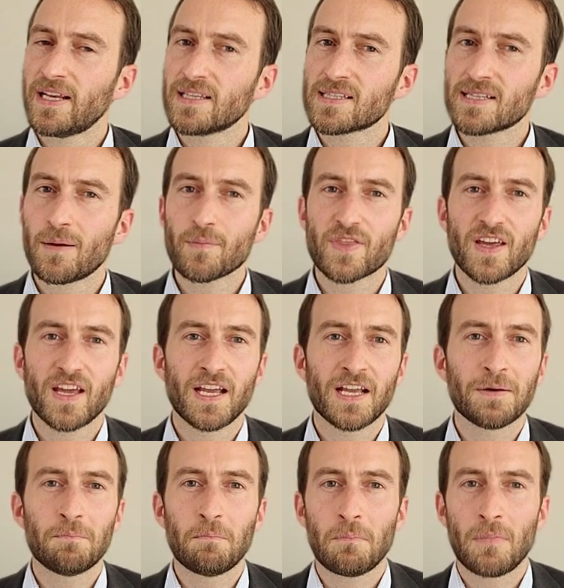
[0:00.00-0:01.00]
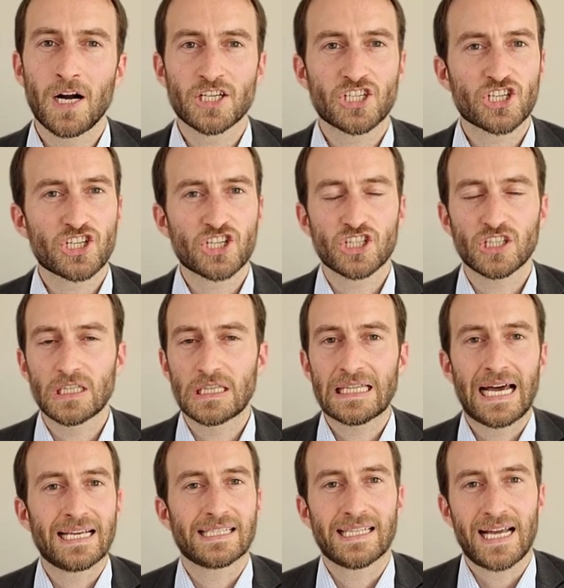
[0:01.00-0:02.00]
in something much
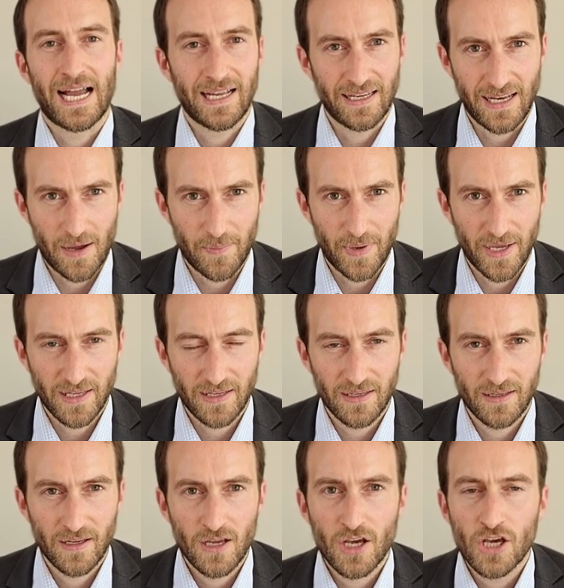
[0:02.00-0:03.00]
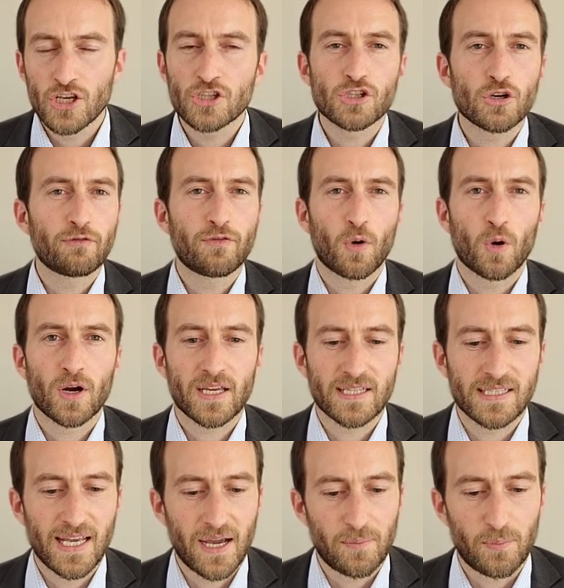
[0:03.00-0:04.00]
less academic. So for
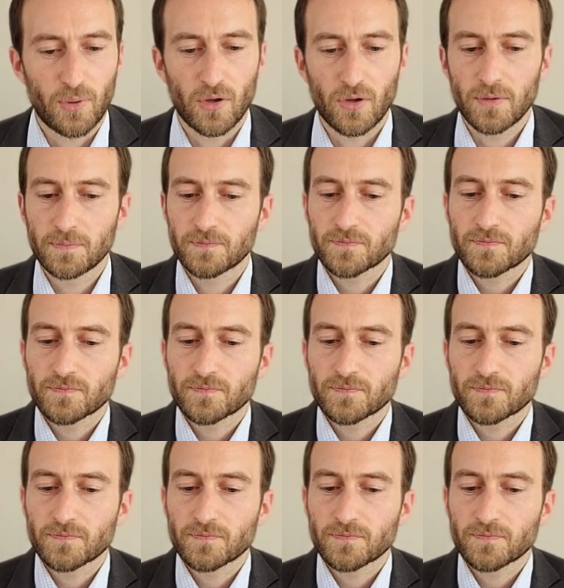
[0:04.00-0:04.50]
example,